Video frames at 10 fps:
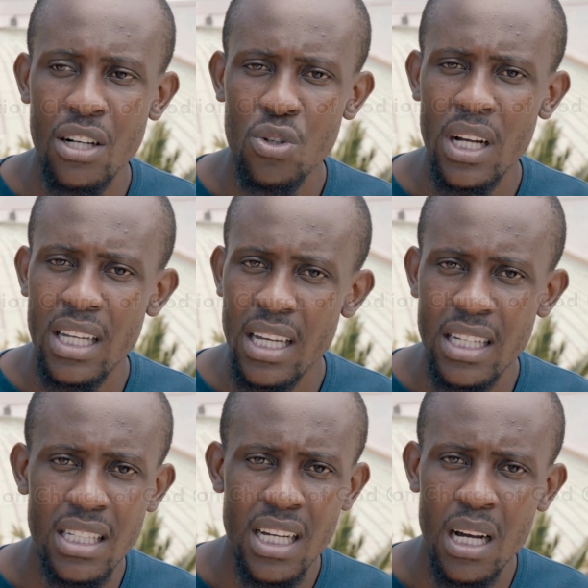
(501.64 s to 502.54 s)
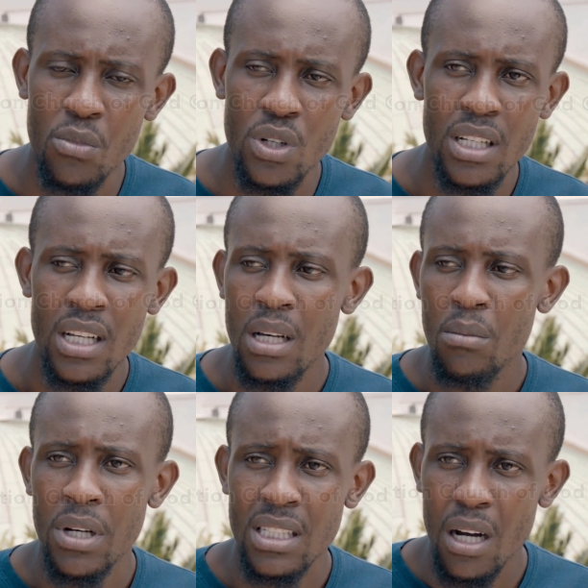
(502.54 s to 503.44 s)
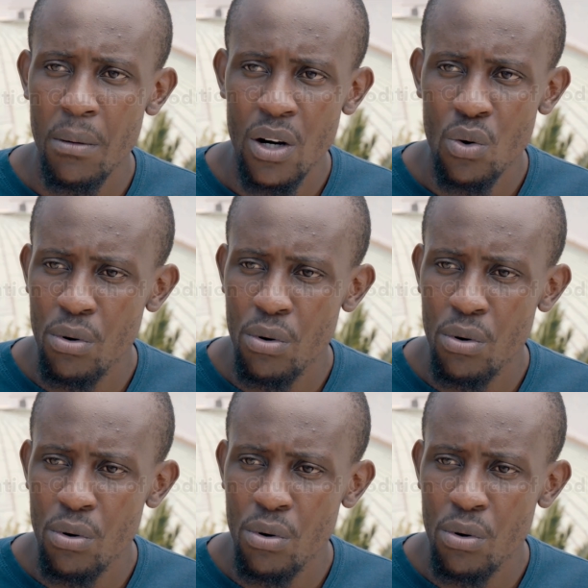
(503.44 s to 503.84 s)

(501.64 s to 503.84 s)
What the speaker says: Actually anytime when masicabanga